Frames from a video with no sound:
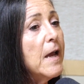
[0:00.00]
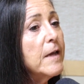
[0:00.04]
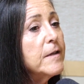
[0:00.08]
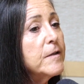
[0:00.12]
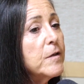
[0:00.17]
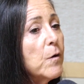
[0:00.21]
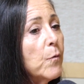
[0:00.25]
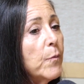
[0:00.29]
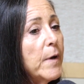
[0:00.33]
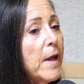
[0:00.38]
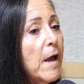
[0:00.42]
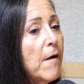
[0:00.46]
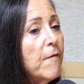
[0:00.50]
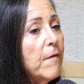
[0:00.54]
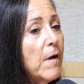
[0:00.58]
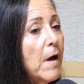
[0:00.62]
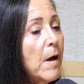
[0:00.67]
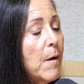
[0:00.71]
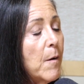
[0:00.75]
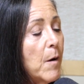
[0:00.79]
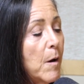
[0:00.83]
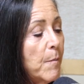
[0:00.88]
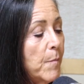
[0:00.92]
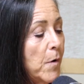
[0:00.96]
So we have
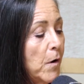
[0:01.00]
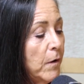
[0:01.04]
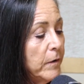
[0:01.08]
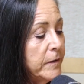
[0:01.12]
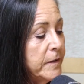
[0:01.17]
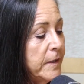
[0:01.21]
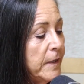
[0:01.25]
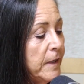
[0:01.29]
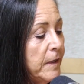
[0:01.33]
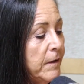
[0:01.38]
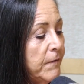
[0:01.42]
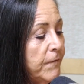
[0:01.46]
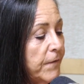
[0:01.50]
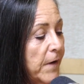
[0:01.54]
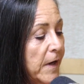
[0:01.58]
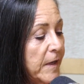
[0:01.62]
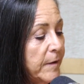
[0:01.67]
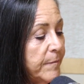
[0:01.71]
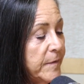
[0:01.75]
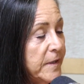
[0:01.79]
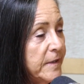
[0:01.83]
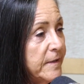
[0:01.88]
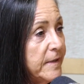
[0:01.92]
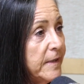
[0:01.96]
a, a multi
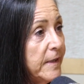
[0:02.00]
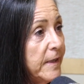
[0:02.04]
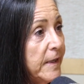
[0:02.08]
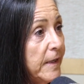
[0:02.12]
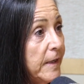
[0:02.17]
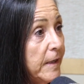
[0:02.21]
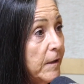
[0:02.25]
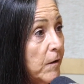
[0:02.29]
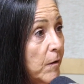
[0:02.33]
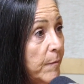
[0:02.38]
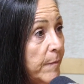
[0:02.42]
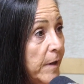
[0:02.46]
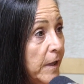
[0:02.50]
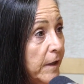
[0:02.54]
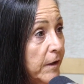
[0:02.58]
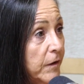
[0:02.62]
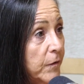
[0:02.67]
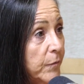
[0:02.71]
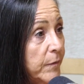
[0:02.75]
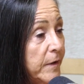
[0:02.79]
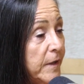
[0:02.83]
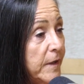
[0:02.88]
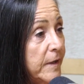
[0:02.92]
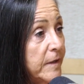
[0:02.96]
vitamin C, omega
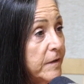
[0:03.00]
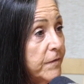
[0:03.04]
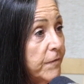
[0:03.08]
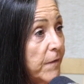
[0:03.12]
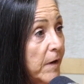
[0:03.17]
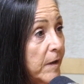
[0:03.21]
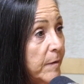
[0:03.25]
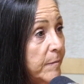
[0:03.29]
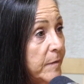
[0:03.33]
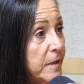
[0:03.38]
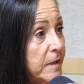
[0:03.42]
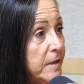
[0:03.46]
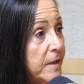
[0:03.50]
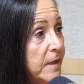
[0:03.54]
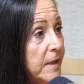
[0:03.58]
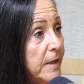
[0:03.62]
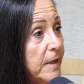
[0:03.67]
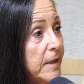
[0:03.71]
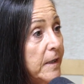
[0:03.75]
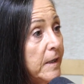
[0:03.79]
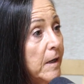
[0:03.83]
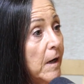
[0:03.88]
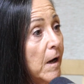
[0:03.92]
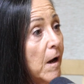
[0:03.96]
3s, vitamin
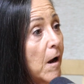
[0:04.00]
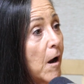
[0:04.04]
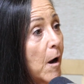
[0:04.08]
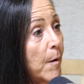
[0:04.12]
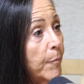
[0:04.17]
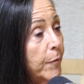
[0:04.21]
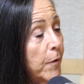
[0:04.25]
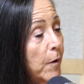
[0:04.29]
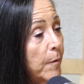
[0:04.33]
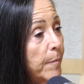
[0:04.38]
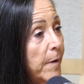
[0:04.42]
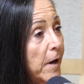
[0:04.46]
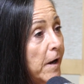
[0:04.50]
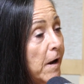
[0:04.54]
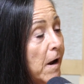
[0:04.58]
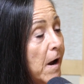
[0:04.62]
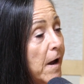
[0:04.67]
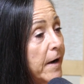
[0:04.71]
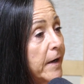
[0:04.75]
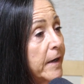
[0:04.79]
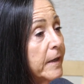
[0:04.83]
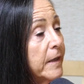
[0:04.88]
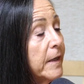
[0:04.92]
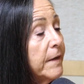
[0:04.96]
D a
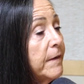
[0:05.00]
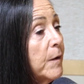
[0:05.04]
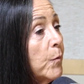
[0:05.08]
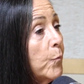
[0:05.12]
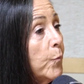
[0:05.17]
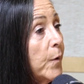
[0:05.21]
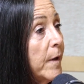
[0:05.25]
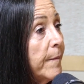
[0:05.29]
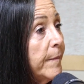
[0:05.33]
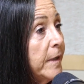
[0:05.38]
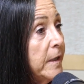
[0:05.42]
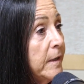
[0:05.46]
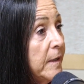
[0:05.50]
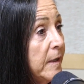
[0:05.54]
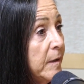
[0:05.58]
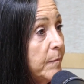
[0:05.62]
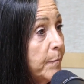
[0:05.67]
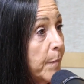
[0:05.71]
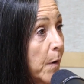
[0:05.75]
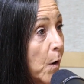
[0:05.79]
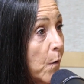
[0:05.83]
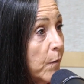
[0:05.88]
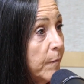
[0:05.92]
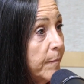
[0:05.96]
probiotic, and then women
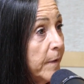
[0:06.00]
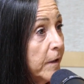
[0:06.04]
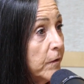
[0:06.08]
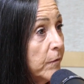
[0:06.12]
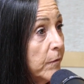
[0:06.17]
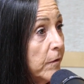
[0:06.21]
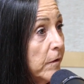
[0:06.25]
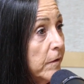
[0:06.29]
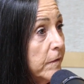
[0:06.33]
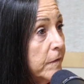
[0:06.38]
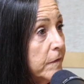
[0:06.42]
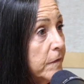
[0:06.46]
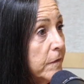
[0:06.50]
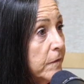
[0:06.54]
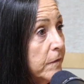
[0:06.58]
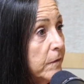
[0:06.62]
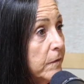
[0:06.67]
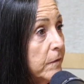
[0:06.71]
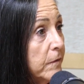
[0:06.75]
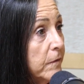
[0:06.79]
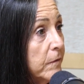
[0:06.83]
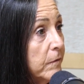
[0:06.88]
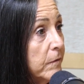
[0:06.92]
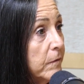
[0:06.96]
need bone minerals,
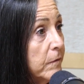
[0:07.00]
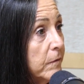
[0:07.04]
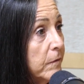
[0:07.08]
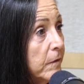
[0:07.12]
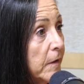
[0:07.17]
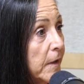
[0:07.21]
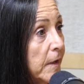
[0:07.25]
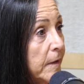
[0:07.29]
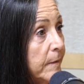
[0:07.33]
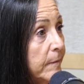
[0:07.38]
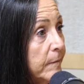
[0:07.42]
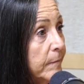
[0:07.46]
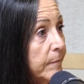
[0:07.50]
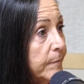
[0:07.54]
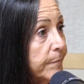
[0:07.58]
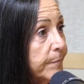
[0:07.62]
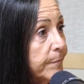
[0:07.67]
right?